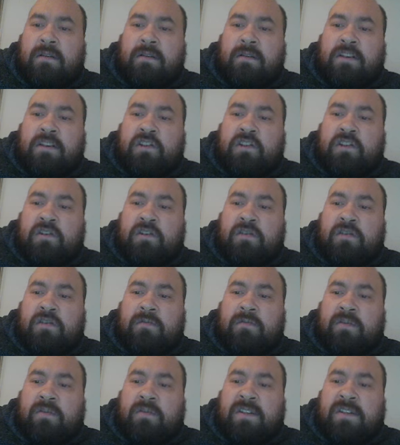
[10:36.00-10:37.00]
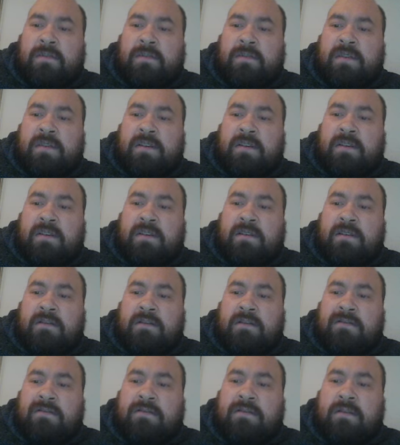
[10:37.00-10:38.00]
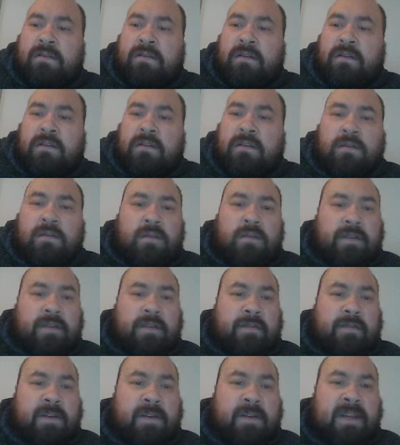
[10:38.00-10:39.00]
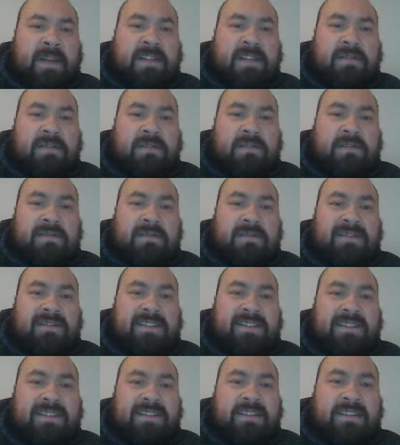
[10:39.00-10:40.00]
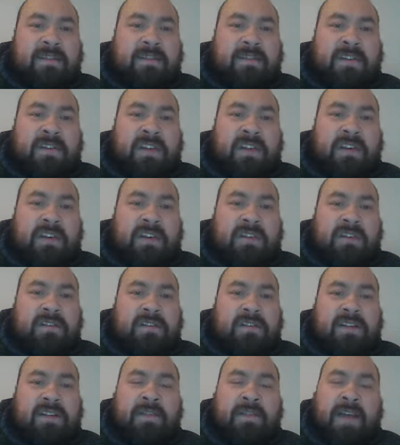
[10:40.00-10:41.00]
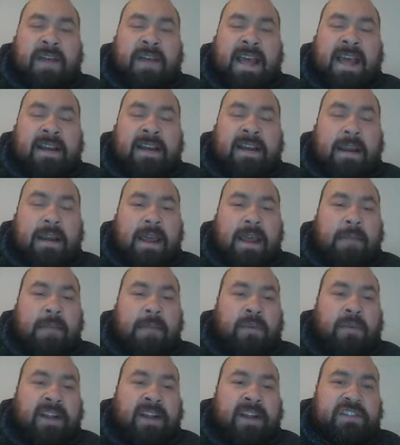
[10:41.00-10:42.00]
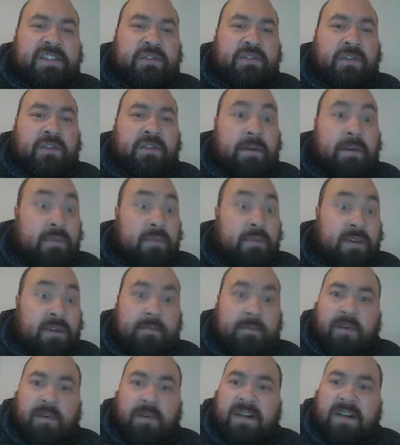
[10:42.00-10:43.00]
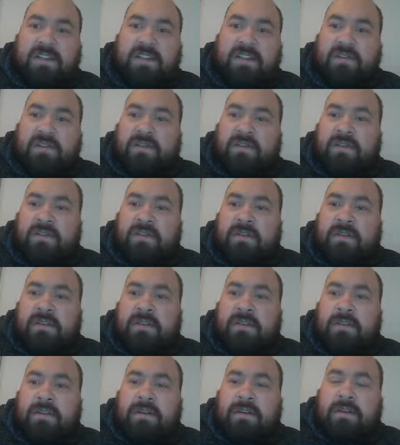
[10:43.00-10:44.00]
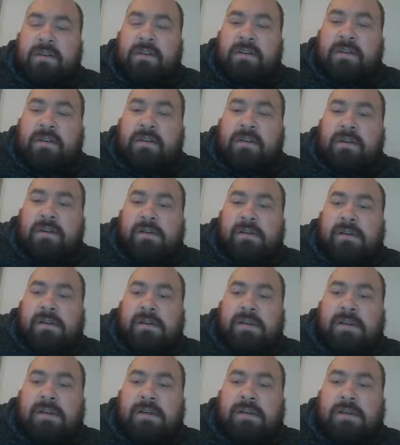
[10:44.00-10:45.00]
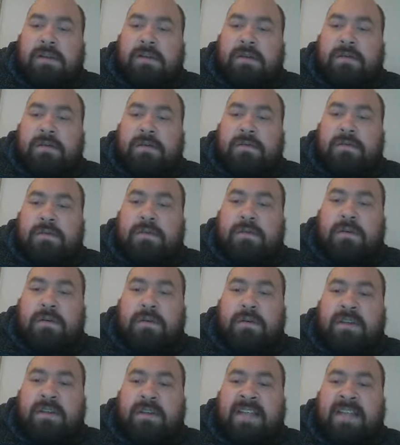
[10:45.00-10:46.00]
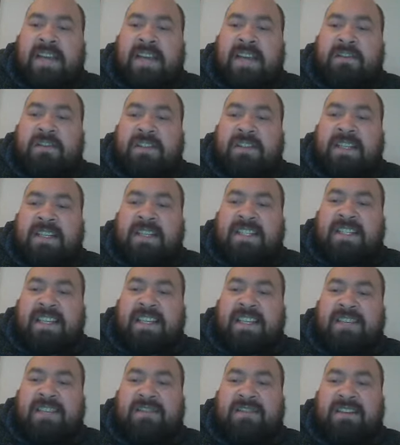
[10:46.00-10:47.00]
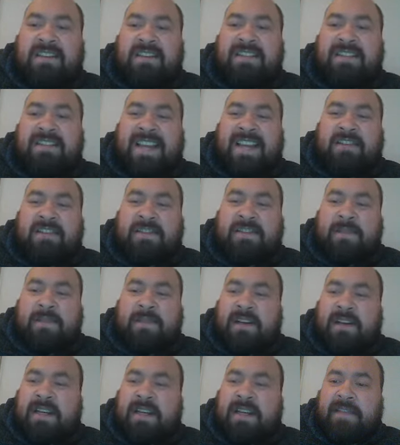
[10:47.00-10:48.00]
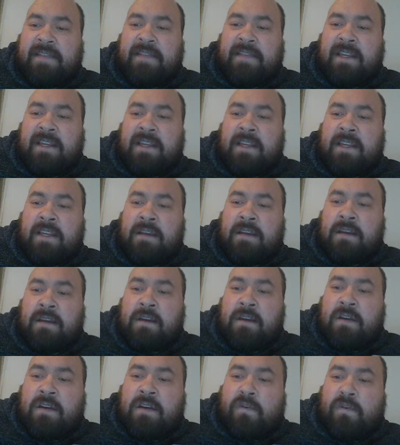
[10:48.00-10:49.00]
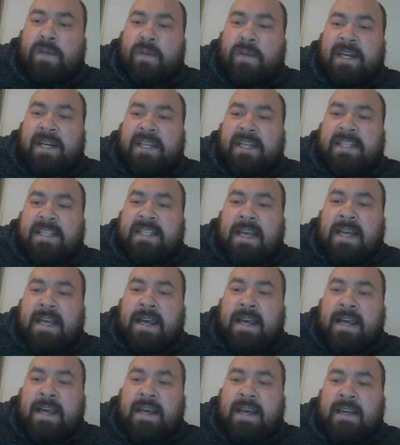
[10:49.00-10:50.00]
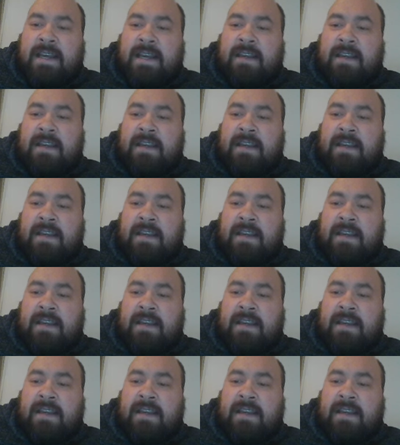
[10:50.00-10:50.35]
Geelong, Brisbane, wait, Fremantle. I've only got... If I had Brayshaw, I'd put in Brayshaw. Dacos against St Kilda. Dacos might get the windy tag.